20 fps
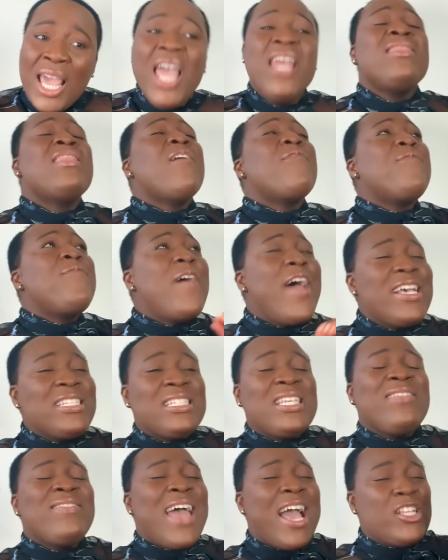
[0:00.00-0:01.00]
The first
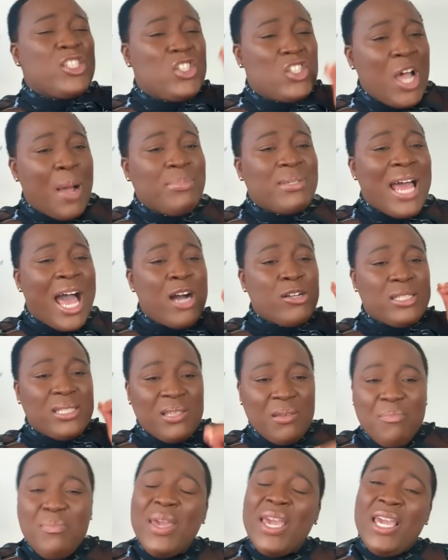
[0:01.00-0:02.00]
thing that jumped out
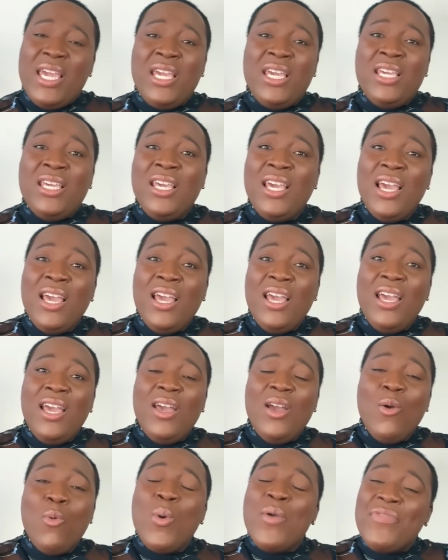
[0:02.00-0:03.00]
to me
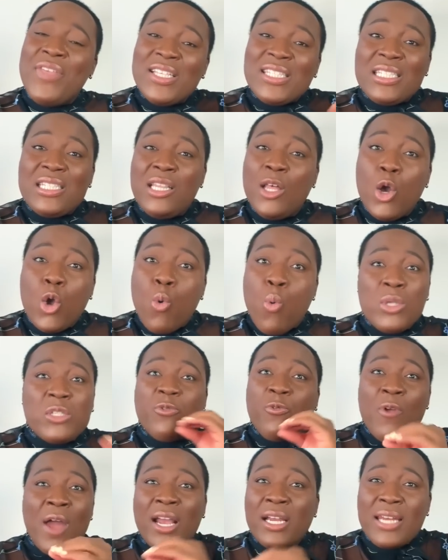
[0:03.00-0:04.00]
with this look was
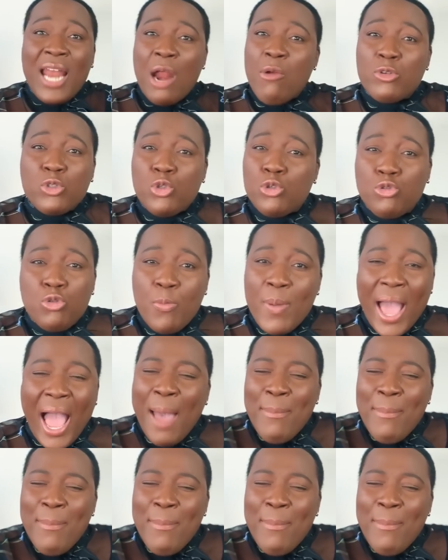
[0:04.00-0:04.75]
Frank Narrow's susu bag.